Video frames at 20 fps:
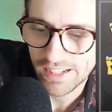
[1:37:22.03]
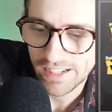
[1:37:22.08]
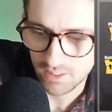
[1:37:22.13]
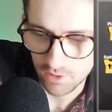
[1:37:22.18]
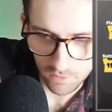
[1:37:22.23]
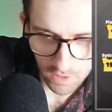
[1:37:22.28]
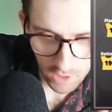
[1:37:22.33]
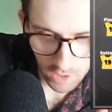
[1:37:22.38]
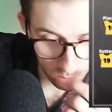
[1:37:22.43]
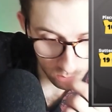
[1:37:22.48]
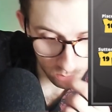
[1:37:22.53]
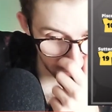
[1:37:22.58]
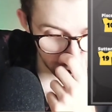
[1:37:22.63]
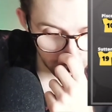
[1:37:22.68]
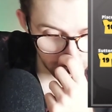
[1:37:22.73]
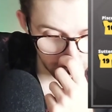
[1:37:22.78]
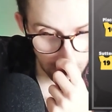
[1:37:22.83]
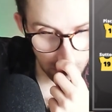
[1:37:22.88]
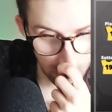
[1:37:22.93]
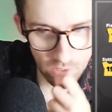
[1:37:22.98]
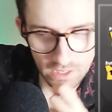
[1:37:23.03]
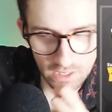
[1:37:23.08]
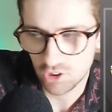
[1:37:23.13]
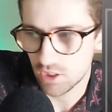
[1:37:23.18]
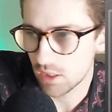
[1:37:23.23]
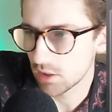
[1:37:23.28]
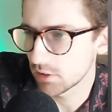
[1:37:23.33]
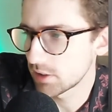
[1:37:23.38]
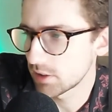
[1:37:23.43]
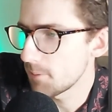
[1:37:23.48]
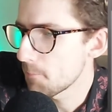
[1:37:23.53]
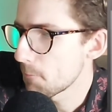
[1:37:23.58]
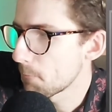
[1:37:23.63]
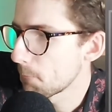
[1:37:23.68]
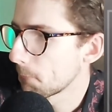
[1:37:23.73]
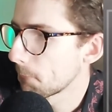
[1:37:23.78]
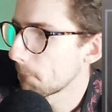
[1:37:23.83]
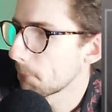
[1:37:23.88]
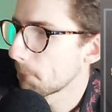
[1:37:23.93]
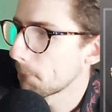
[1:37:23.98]
it's available on free to air Channel 10.
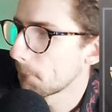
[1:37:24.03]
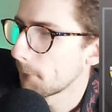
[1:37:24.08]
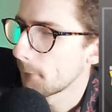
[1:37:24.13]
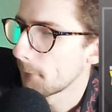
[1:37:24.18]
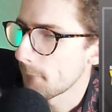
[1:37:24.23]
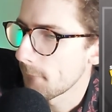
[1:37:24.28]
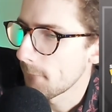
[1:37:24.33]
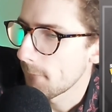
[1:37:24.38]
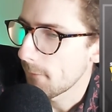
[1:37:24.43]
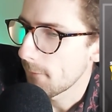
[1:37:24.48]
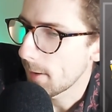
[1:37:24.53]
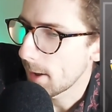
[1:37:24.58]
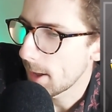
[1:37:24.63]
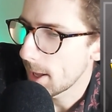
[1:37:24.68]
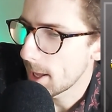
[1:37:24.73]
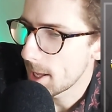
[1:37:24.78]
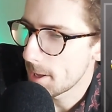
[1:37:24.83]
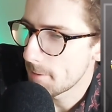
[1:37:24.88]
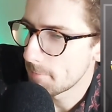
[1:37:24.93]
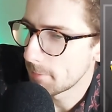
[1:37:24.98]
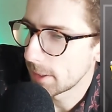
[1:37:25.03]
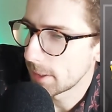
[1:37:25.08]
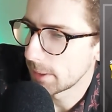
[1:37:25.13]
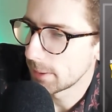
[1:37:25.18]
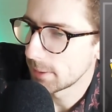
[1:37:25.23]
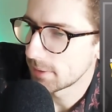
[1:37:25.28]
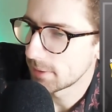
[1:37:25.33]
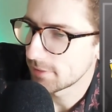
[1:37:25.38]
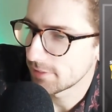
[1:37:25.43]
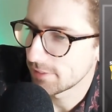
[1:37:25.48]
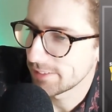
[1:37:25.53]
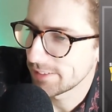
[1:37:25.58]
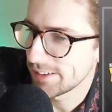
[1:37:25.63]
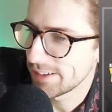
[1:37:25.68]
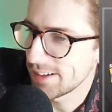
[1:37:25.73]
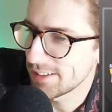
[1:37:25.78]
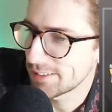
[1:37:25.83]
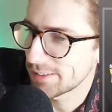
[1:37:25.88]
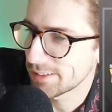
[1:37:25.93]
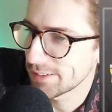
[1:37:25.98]
And
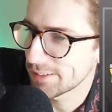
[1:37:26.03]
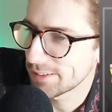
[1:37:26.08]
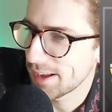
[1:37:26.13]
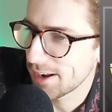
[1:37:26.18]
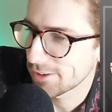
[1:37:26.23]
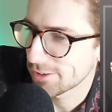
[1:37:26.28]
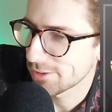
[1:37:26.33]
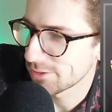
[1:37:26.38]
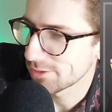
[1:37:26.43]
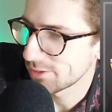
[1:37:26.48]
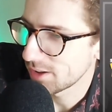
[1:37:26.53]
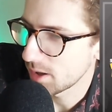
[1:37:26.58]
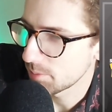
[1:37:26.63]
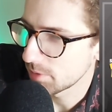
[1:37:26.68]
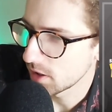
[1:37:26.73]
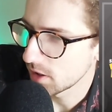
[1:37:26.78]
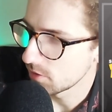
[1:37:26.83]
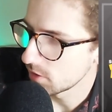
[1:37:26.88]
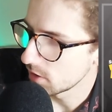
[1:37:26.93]
international, I believe